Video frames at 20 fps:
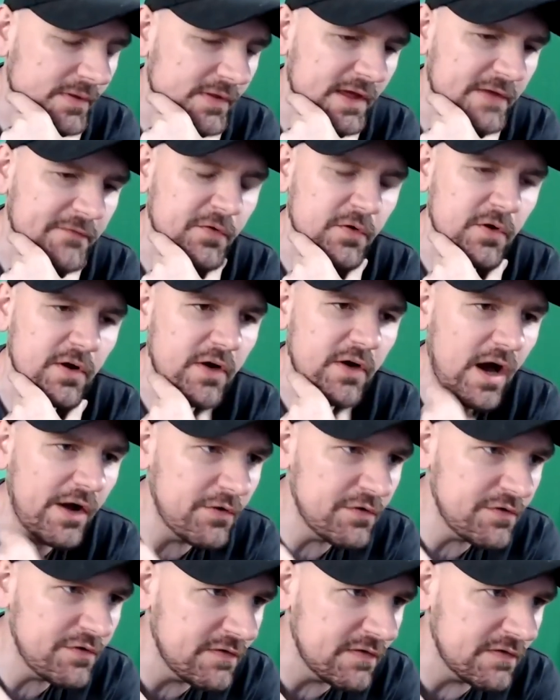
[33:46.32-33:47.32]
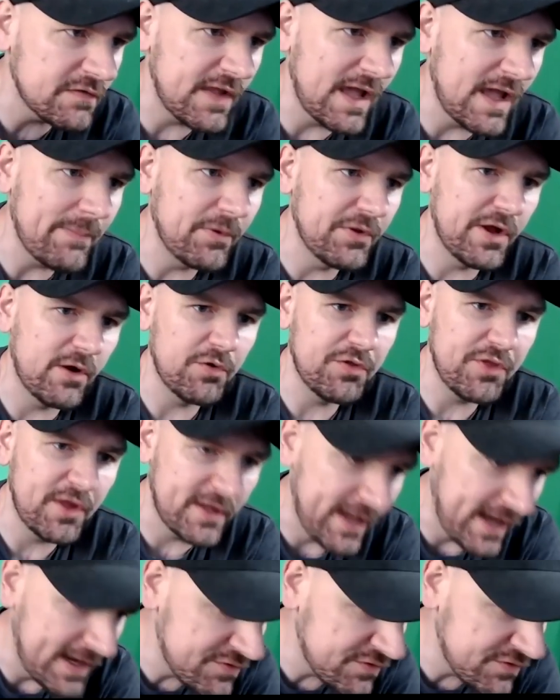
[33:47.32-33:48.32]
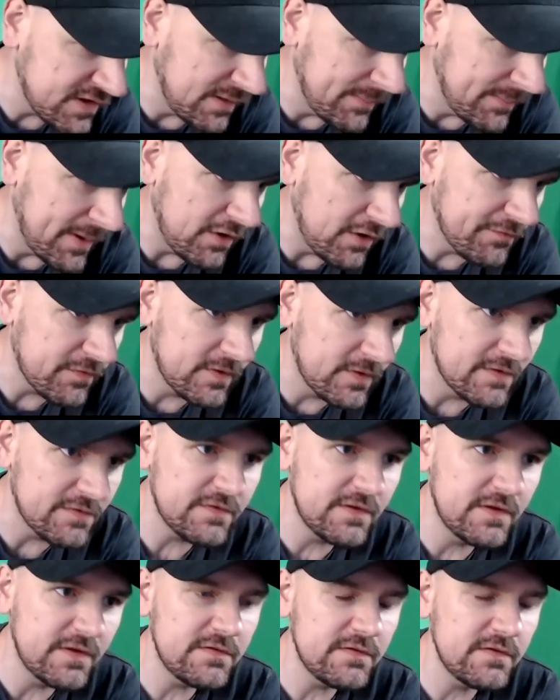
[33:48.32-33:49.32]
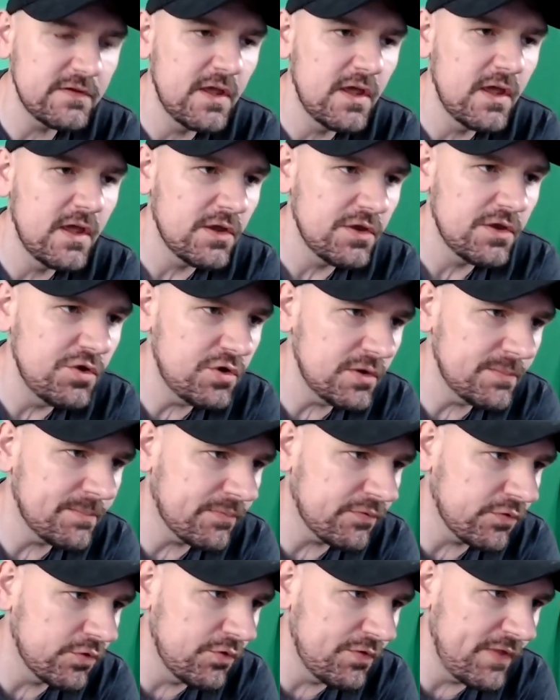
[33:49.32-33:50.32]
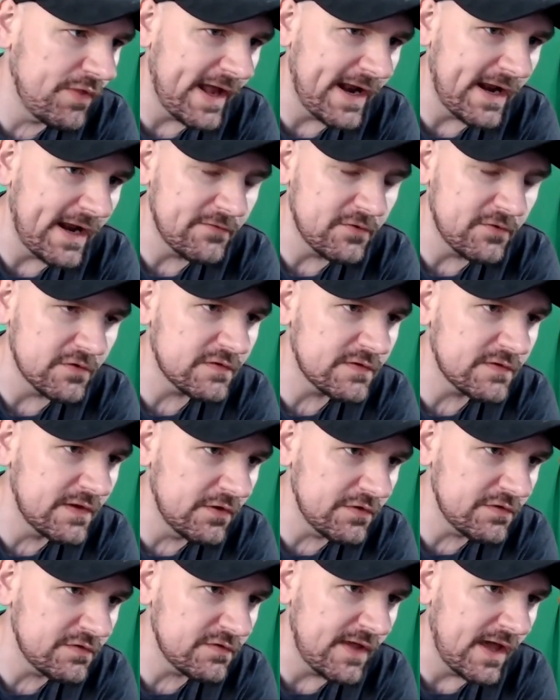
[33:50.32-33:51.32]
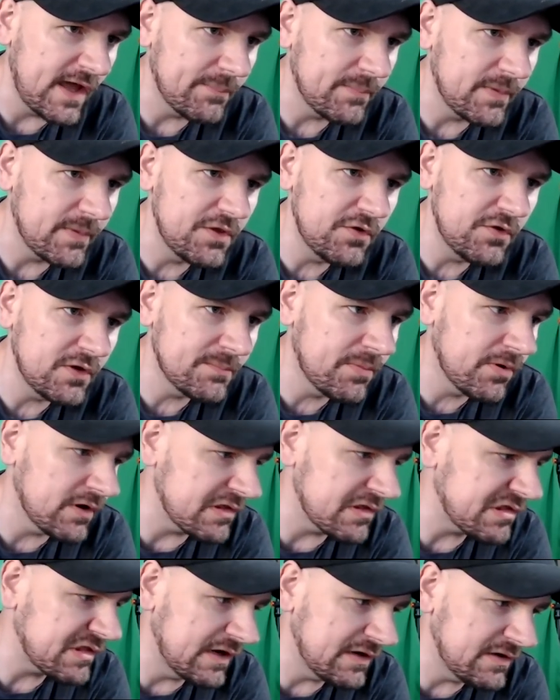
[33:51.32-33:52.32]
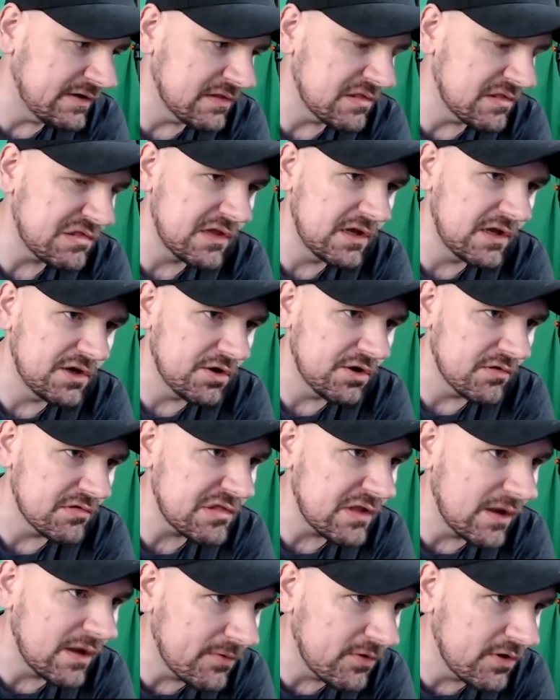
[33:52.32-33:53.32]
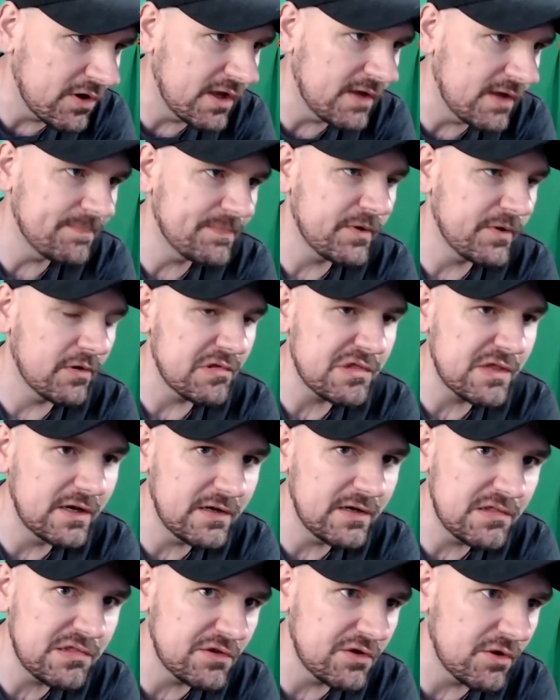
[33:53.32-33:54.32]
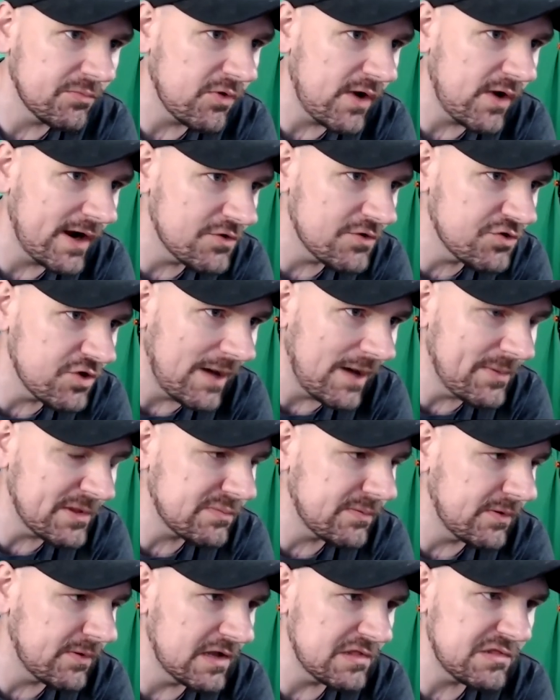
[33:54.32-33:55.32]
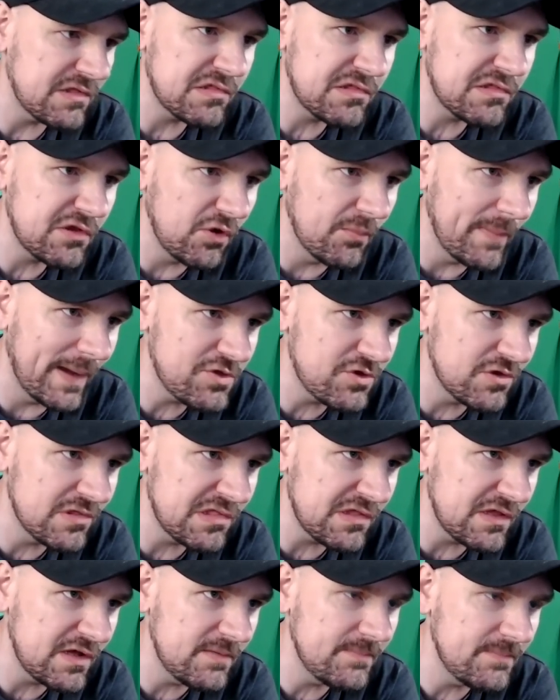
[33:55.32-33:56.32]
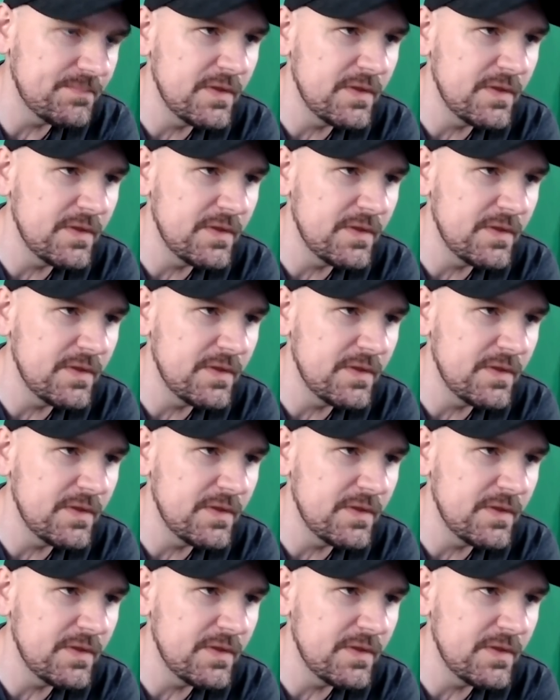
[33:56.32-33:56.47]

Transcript: like for Andros's example there with like H T M L, for instance, you could prune that out of your skill set, but you could put a sentence in your summary or a sentence in your prior job experience that still mentions it.